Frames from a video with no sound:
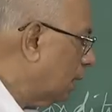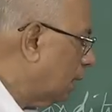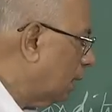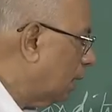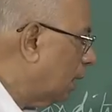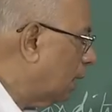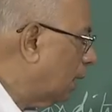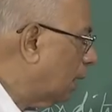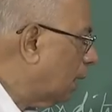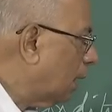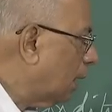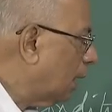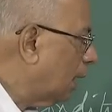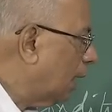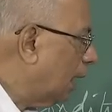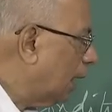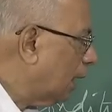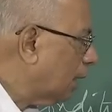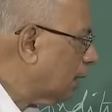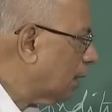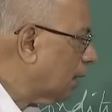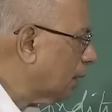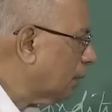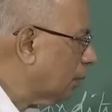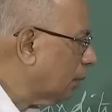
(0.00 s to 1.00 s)
A little
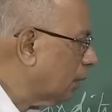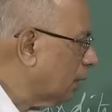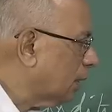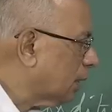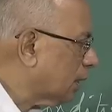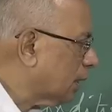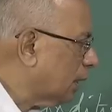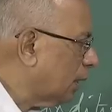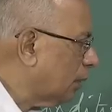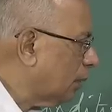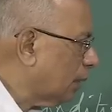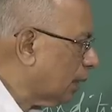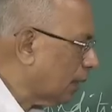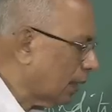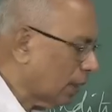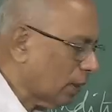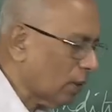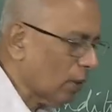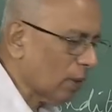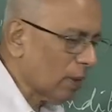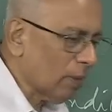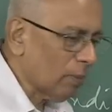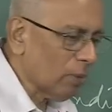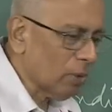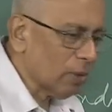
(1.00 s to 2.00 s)
later we will see, when I
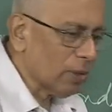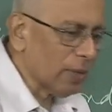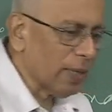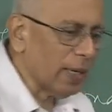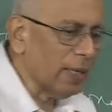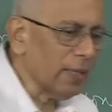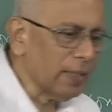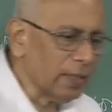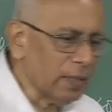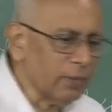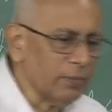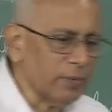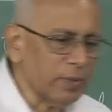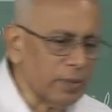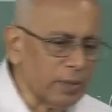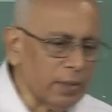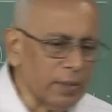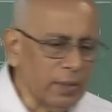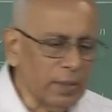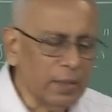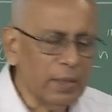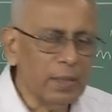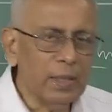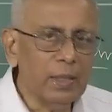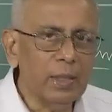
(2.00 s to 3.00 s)
talk about
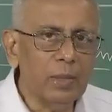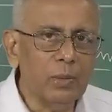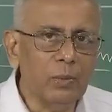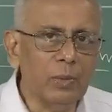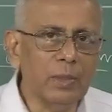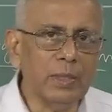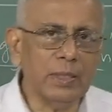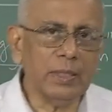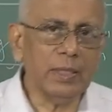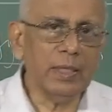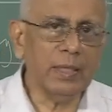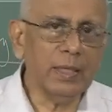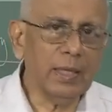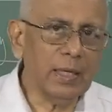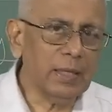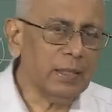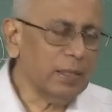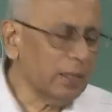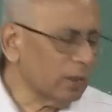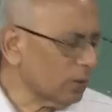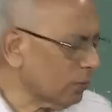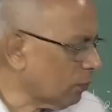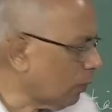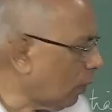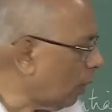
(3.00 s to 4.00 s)
relativity, we will see that
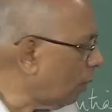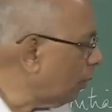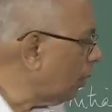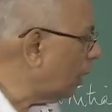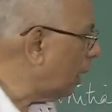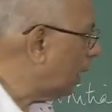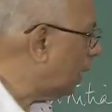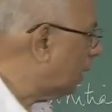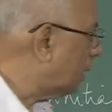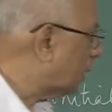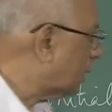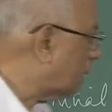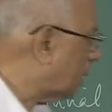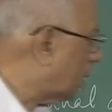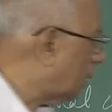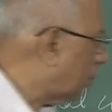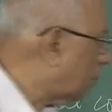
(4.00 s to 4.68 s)
this formula is an